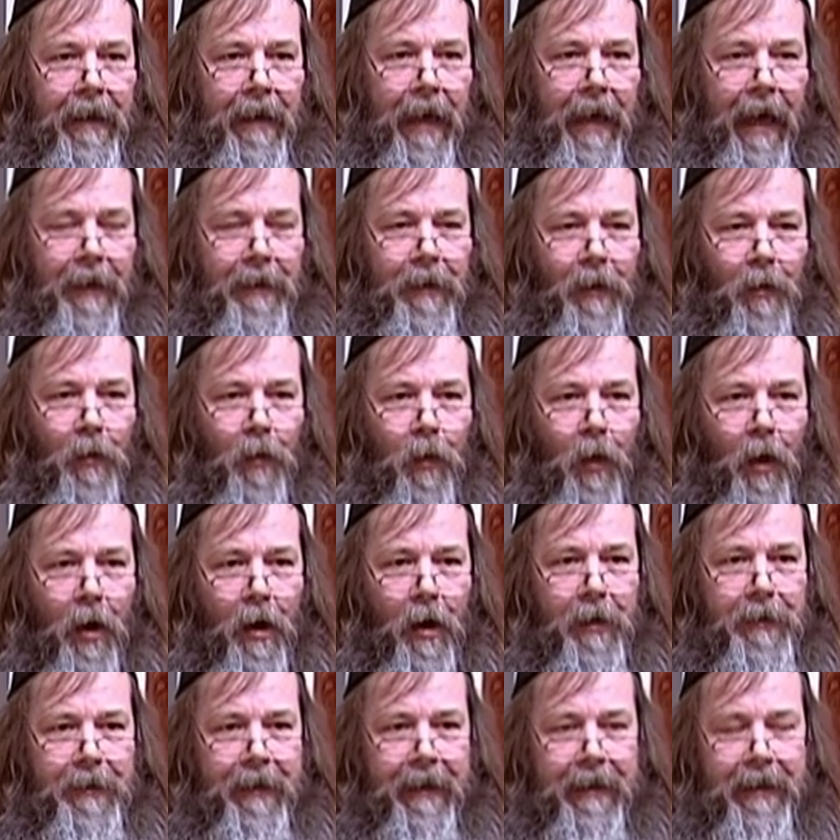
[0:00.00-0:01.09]
and the
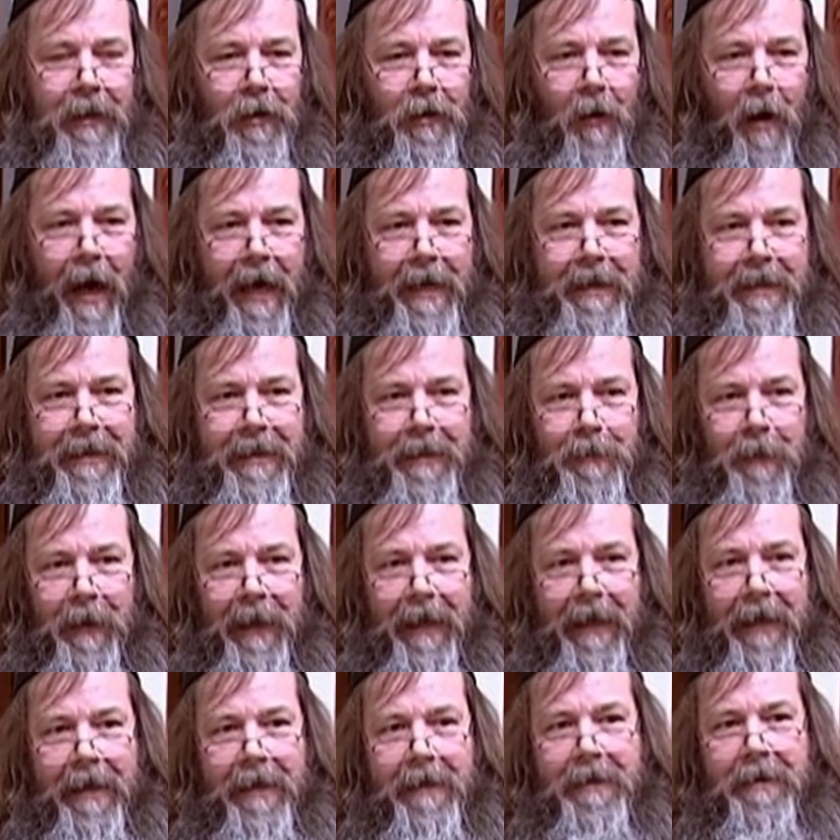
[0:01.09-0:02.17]
Word that Christ
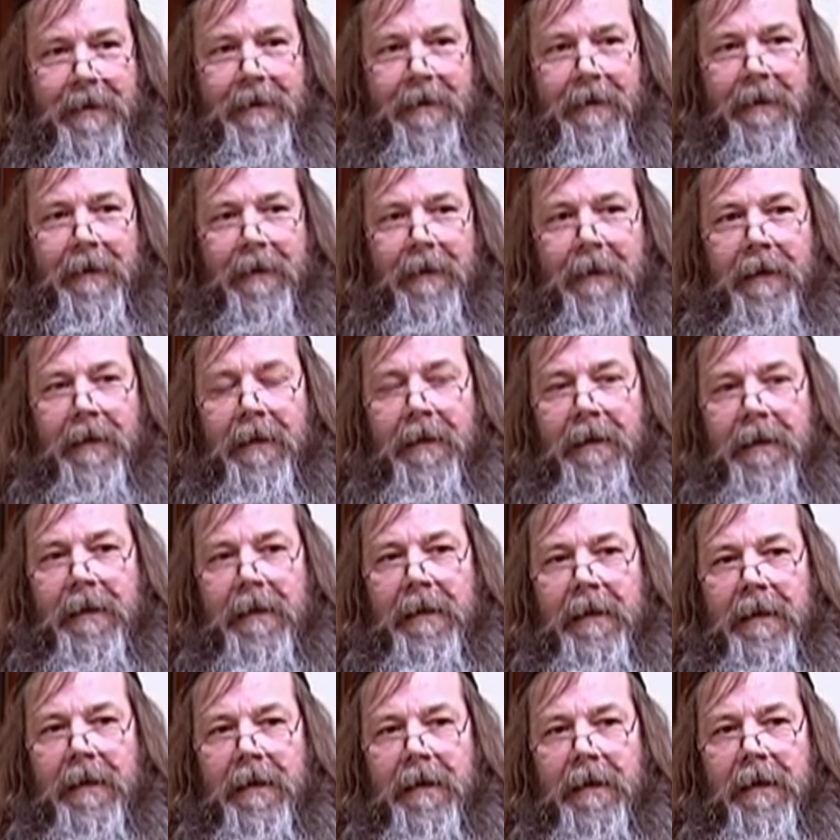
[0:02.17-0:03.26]
speaks
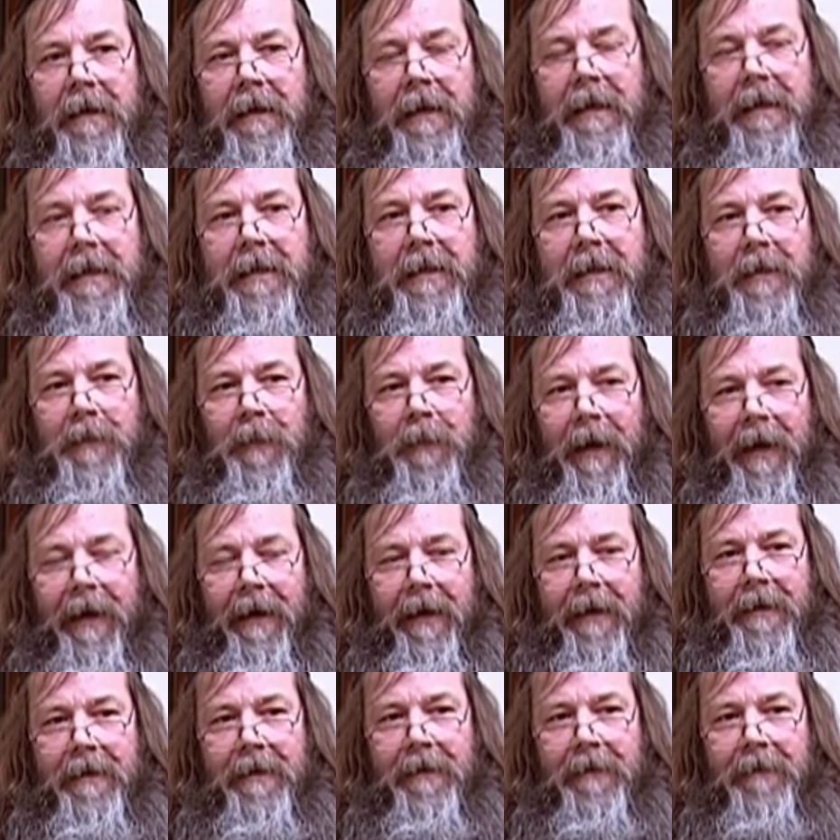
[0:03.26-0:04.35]
is
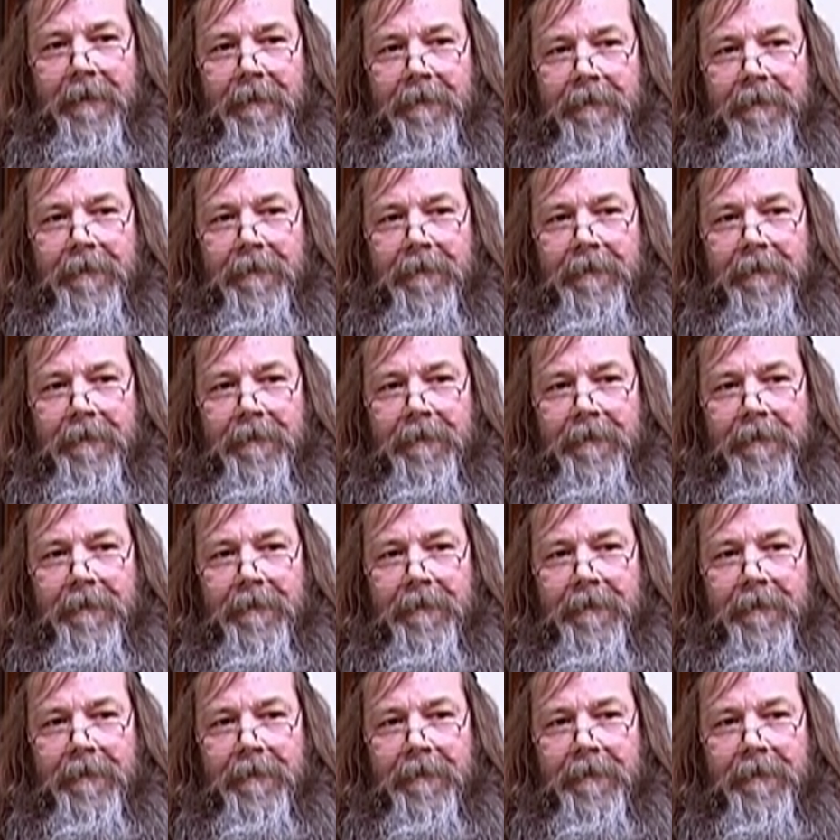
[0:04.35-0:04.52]
Spirit.